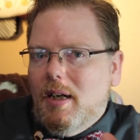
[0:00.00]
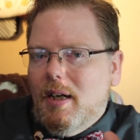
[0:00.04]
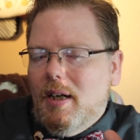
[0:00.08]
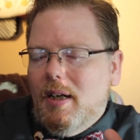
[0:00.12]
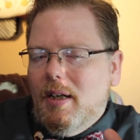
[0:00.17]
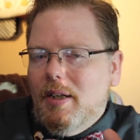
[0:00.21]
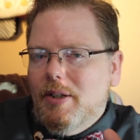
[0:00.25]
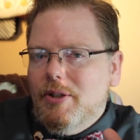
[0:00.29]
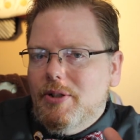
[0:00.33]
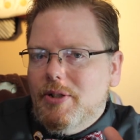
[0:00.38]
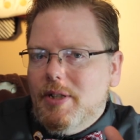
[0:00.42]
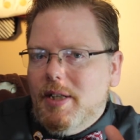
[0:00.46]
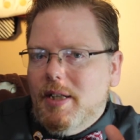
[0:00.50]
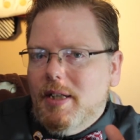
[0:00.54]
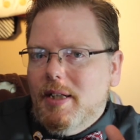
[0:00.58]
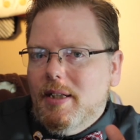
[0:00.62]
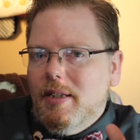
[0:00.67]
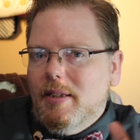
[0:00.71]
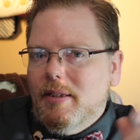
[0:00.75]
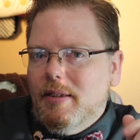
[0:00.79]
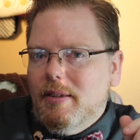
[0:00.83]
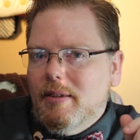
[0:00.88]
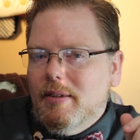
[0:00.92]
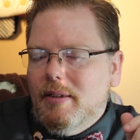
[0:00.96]
I
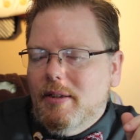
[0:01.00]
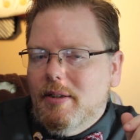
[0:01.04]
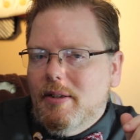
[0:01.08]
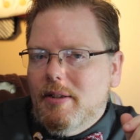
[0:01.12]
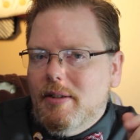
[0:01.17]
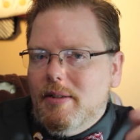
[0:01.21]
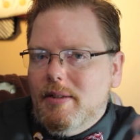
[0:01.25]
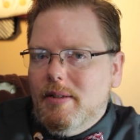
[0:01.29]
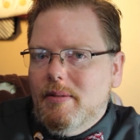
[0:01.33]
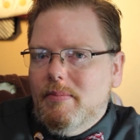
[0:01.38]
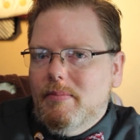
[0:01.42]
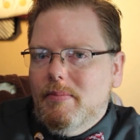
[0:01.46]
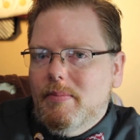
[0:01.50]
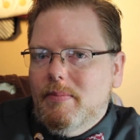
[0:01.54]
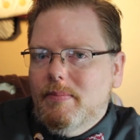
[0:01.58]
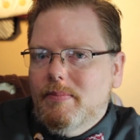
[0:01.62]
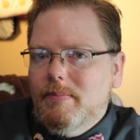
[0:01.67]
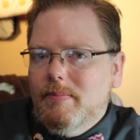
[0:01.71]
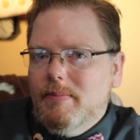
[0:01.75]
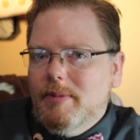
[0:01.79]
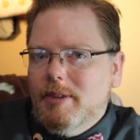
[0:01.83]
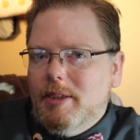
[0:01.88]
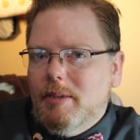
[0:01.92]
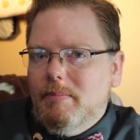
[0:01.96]
understand that there are some
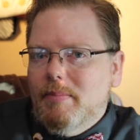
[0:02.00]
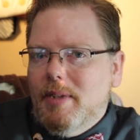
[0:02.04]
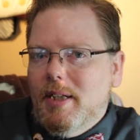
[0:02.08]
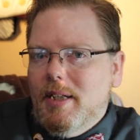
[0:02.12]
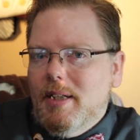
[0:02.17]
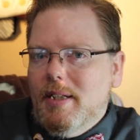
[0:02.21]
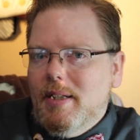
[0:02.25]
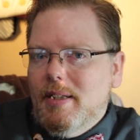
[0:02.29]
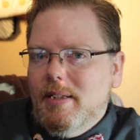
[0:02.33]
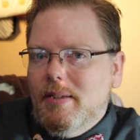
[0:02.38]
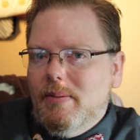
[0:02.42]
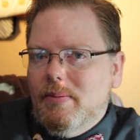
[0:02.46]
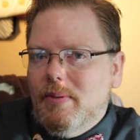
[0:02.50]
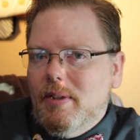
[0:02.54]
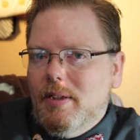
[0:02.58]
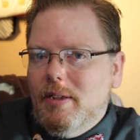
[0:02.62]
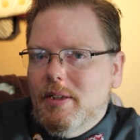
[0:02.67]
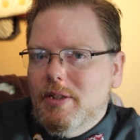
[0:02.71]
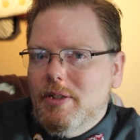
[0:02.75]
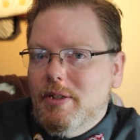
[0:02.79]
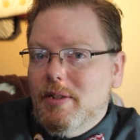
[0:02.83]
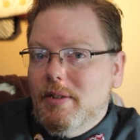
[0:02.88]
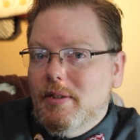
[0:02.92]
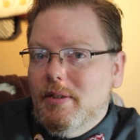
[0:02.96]
days where
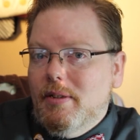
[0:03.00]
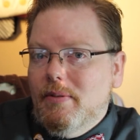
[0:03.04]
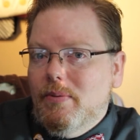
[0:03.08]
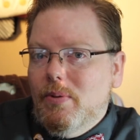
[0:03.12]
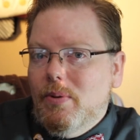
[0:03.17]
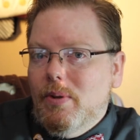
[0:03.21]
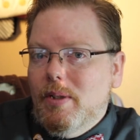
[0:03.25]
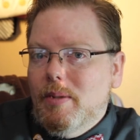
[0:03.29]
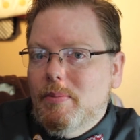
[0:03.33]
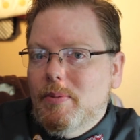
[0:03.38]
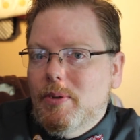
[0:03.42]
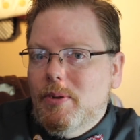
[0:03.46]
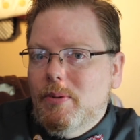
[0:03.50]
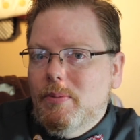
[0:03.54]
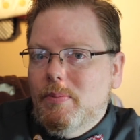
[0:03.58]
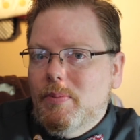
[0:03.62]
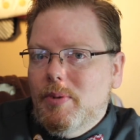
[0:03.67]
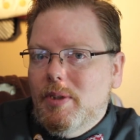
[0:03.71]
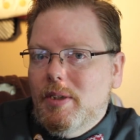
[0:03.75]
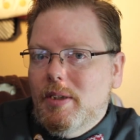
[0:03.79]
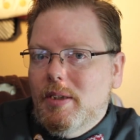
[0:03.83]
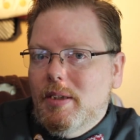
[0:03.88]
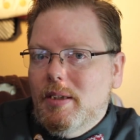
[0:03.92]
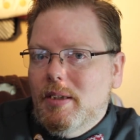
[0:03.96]
it's just avoidable,
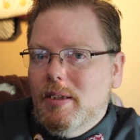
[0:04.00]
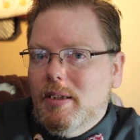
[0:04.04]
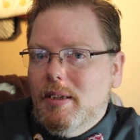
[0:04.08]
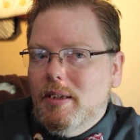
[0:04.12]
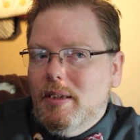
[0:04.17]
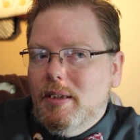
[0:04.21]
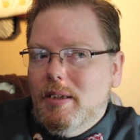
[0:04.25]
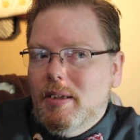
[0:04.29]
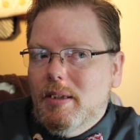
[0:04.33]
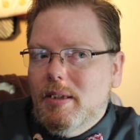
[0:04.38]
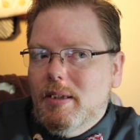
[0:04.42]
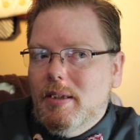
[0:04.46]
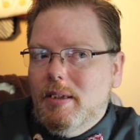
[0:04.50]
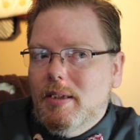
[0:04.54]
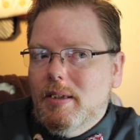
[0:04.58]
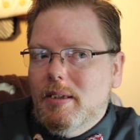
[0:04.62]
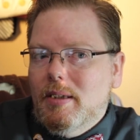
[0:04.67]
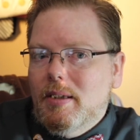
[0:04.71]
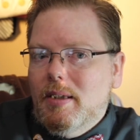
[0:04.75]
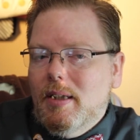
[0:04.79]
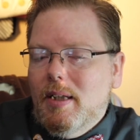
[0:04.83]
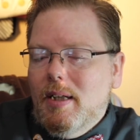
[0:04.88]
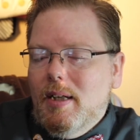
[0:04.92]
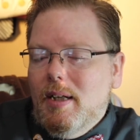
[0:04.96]
but
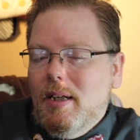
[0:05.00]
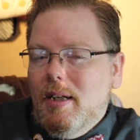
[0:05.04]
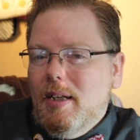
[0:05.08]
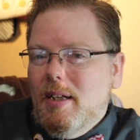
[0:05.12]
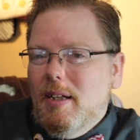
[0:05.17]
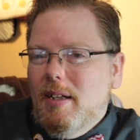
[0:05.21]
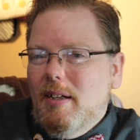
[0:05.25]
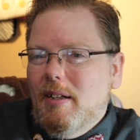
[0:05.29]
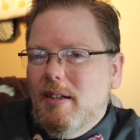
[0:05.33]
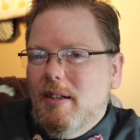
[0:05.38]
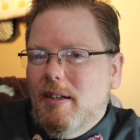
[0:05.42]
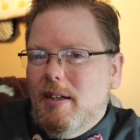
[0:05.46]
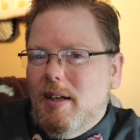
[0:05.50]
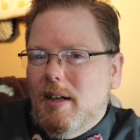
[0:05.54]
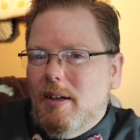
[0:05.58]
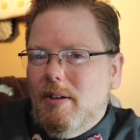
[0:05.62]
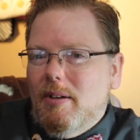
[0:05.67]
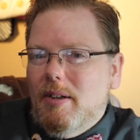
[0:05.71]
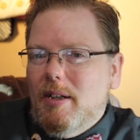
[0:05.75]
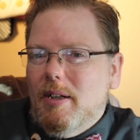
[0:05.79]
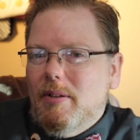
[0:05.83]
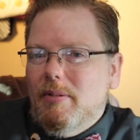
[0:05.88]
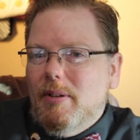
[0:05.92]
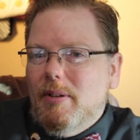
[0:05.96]
you can carry